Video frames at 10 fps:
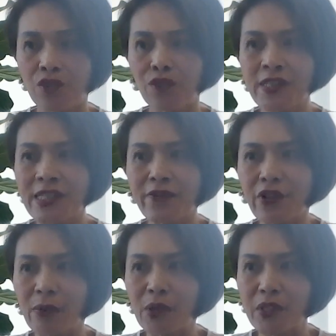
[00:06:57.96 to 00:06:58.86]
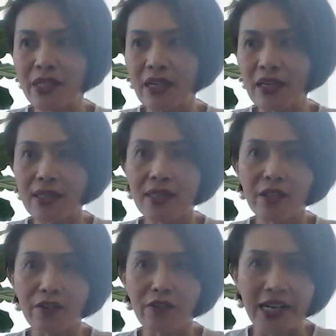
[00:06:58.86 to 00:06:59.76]
So first and foremost, there
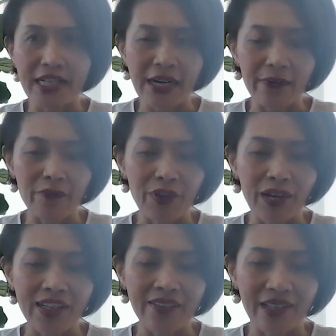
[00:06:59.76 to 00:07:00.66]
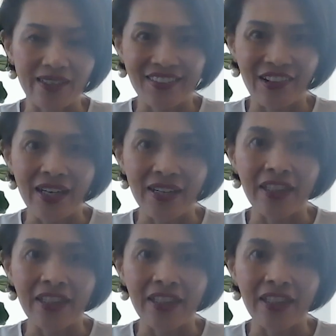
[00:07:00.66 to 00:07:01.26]
isn't a right time for anything, right?